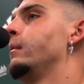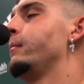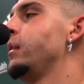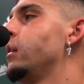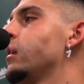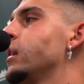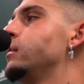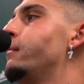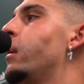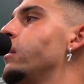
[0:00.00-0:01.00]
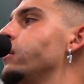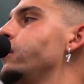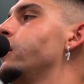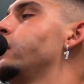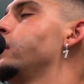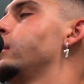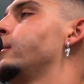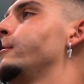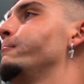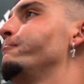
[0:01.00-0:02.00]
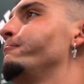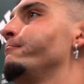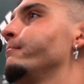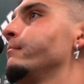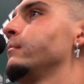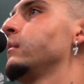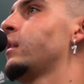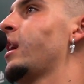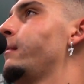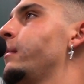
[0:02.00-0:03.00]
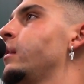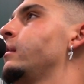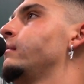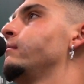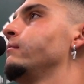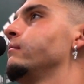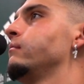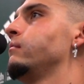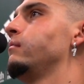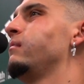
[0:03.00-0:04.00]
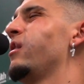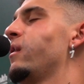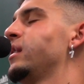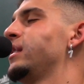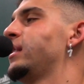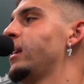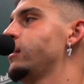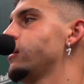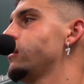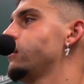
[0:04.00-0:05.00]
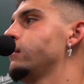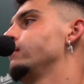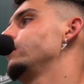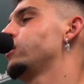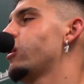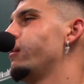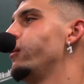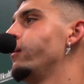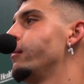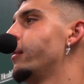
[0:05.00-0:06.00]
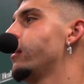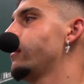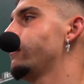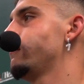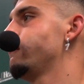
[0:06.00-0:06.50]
I mean, young kid's a baller, you know. Came in, no hesitation, started moving the ball.